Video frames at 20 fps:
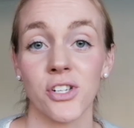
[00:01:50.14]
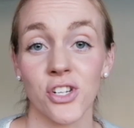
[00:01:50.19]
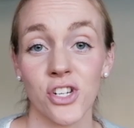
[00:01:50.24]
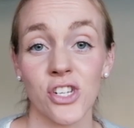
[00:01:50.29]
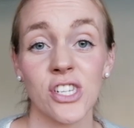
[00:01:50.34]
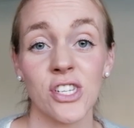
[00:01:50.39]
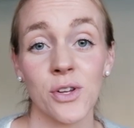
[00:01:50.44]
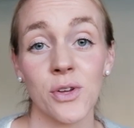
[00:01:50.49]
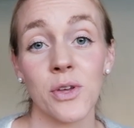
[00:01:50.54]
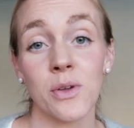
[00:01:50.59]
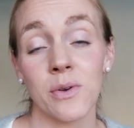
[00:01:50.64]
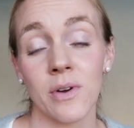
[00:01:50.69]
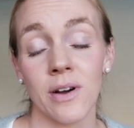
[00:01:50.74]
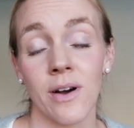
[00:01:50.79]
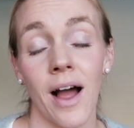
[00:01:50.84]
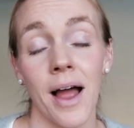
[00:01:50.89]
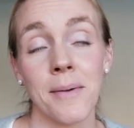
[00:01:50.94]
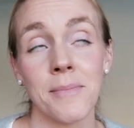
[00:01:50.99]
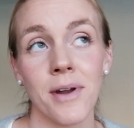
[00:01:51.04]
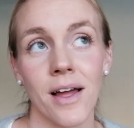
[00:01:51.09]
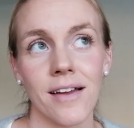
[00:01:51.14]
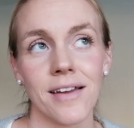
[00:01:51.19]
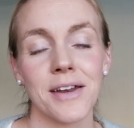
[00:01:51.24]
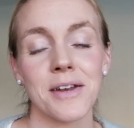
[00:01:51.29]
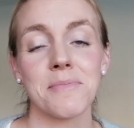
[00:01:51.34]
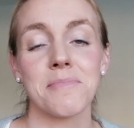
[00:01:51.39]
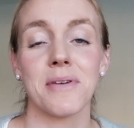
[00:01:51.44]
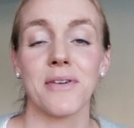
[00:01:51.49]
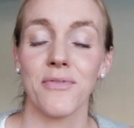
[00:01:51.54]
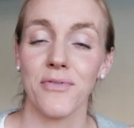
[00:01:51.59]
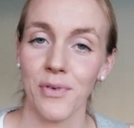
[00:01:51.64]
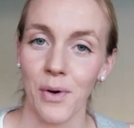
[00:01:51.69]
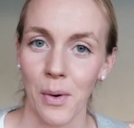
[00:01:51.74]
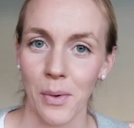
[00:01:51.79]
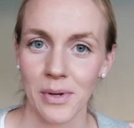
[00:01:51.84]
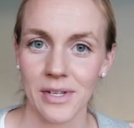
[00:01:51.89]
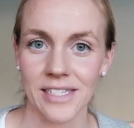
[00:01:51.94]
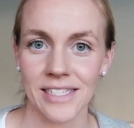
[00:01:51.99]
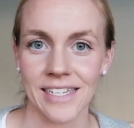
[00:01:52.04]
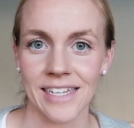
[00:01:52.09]
just so you know, I'm not going to be
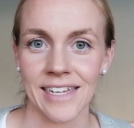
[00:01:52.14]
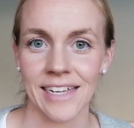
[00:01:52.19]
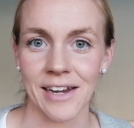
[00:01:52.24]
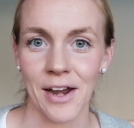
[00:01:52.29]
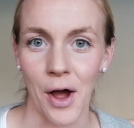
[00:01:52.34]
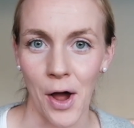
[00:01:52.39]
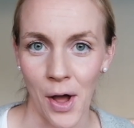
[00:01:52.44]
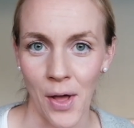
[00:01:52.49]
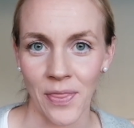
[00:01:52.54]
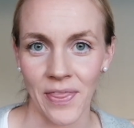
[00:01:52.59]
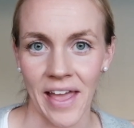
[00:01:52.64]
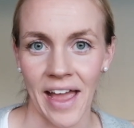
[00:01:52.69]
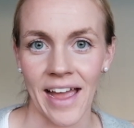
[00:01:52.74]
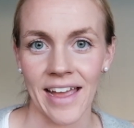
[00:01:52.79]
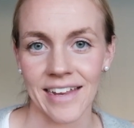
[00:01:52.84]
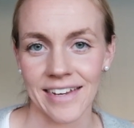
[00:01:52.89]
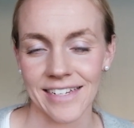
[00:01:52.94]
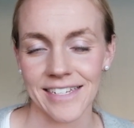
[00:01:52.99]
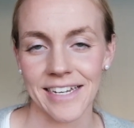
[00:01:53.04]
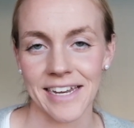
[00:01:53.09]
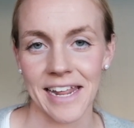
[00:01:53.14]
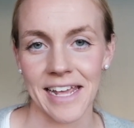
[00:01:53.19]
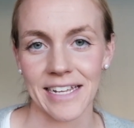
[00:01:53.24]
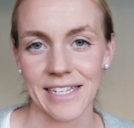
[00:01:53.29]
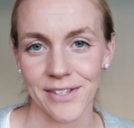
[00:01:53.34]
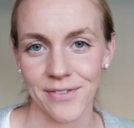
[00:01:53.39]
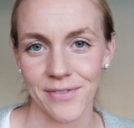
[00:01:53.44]
focusing on that in today's